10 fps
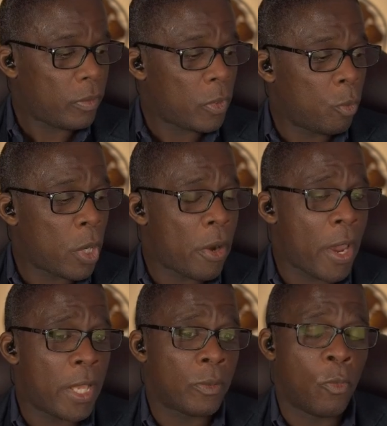
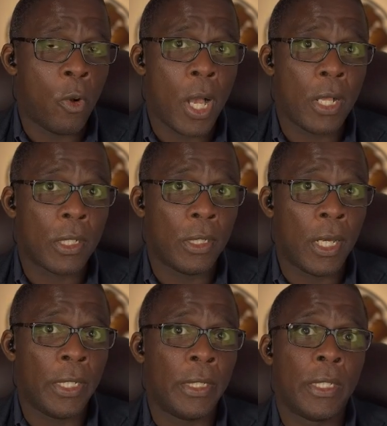whereas more
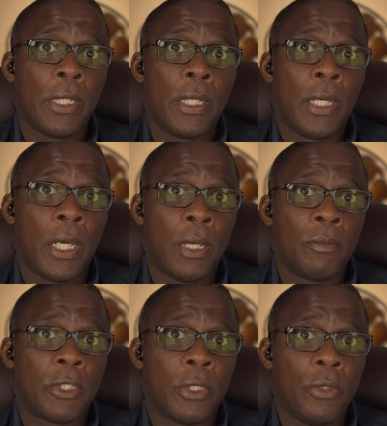alkaline
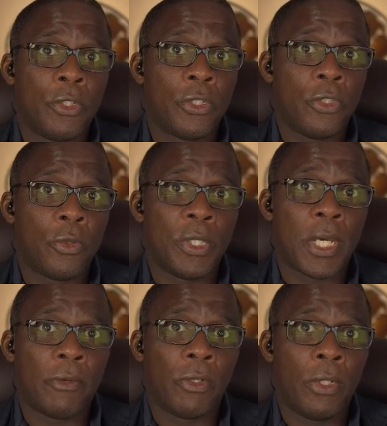solutions, which
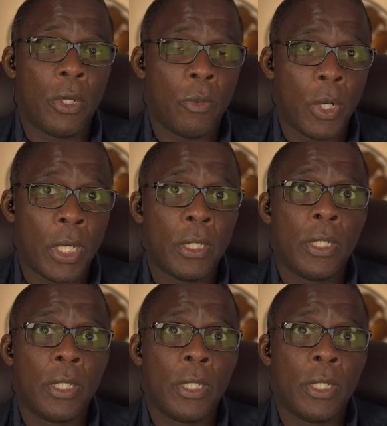have a lower